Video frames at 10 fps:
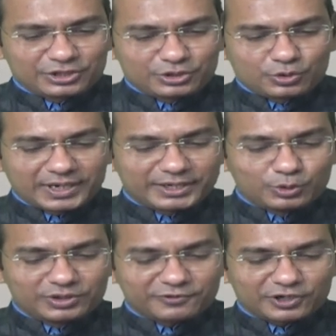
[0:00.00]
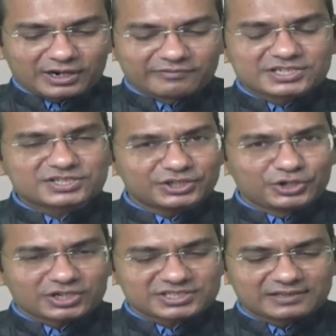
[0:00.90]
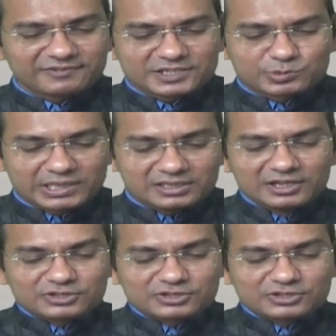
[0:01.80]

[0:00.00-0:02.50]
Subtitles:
you can do it for others yourself as well.